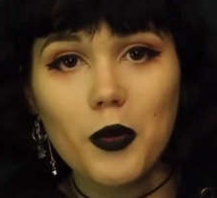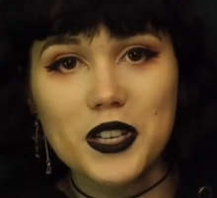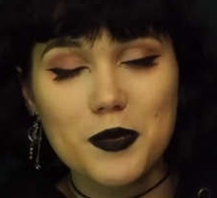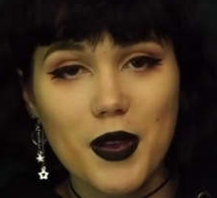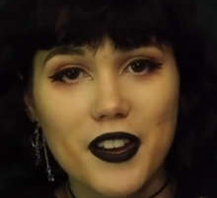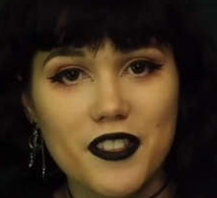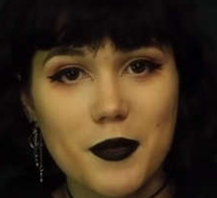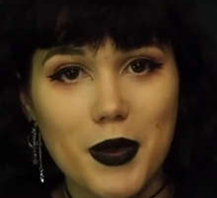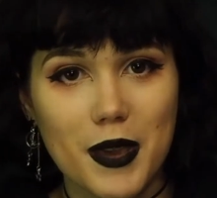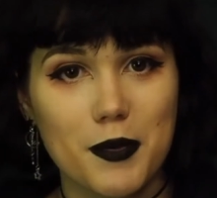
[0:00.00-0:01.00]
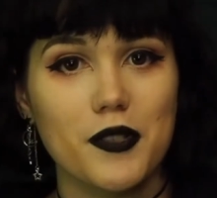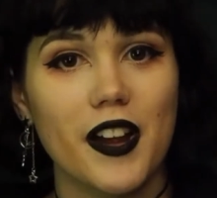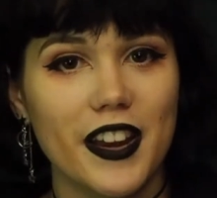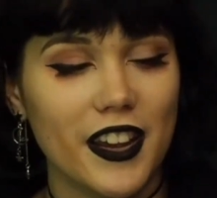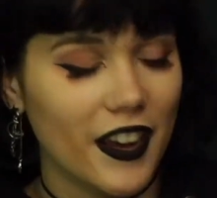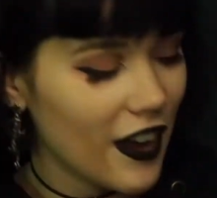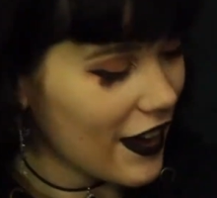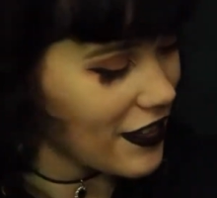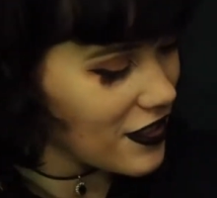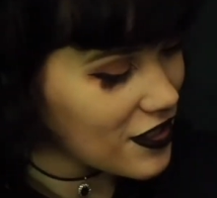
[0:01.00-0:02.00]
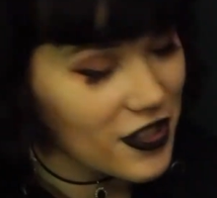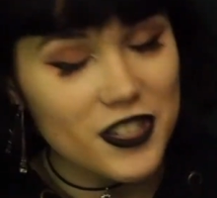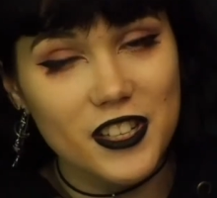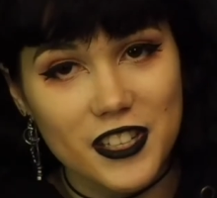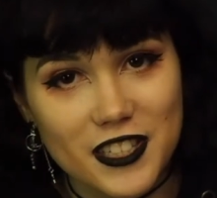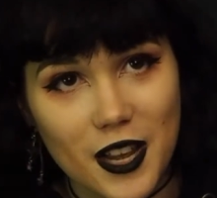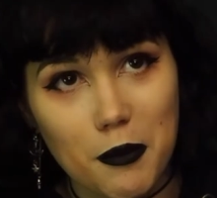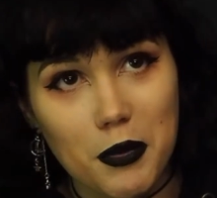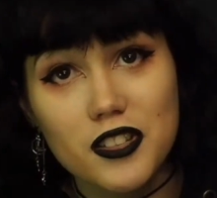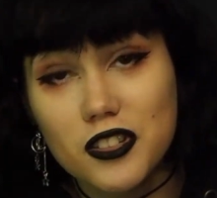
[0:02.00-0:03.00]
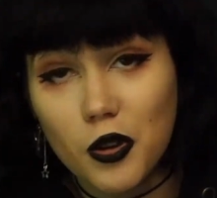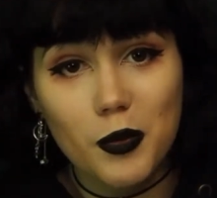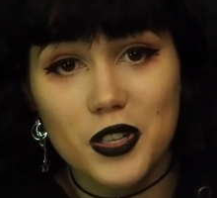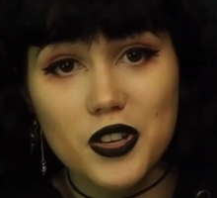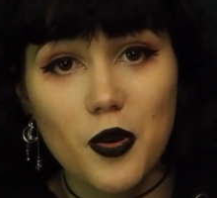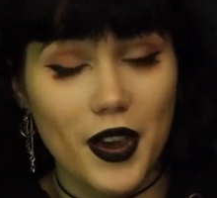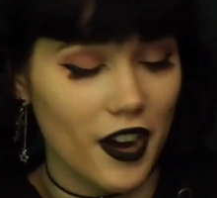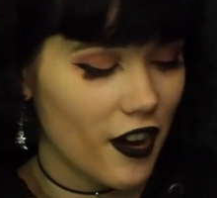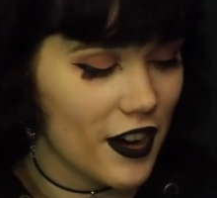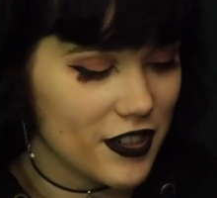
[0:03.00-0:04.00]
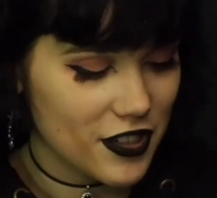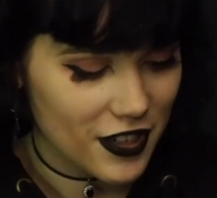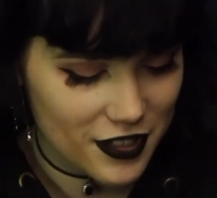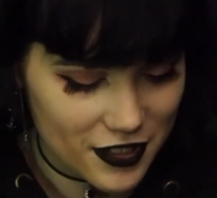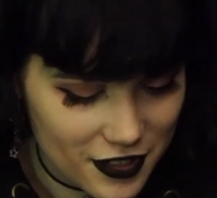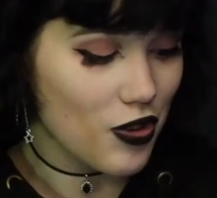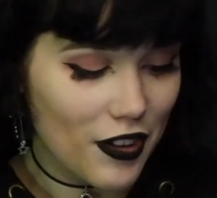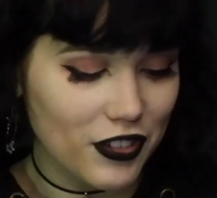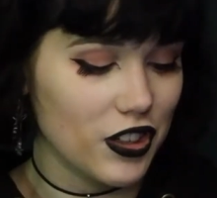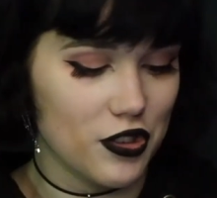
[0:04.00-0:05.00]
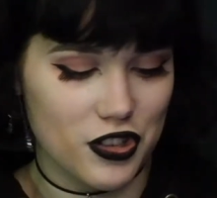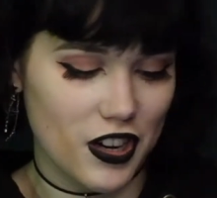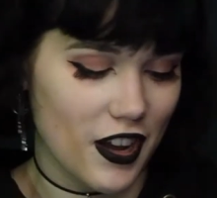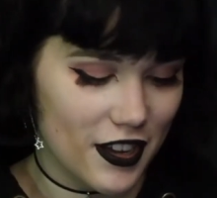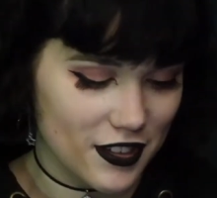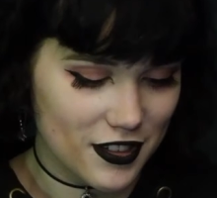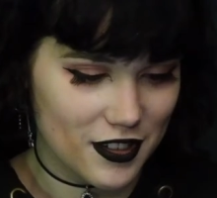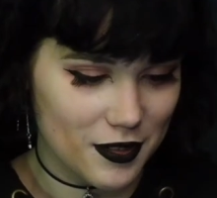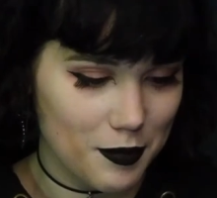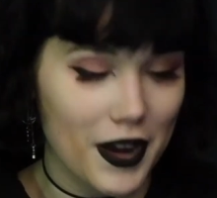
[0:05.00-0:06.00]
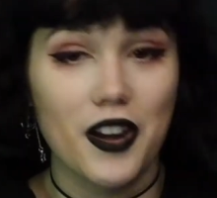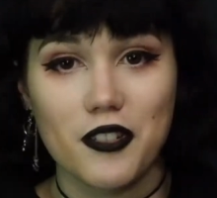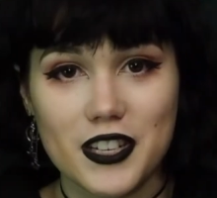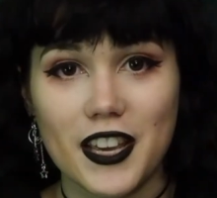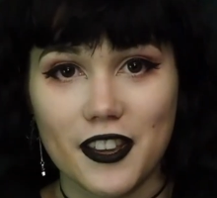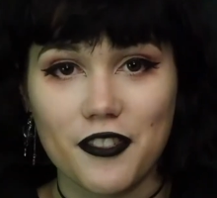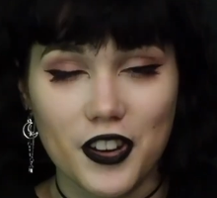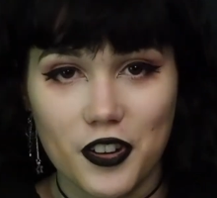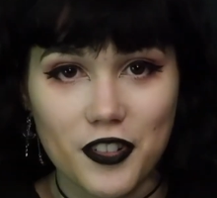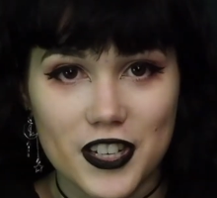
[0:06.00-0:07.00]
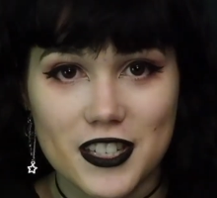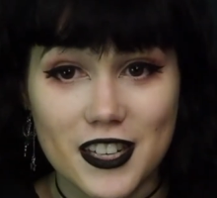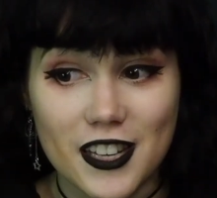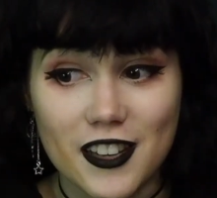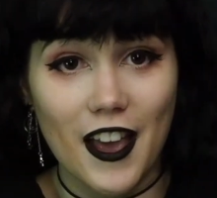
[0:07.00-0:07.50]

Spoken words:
much better than paper writing. I can search things up so much quicker. It's just revolutionized my note-taking for university.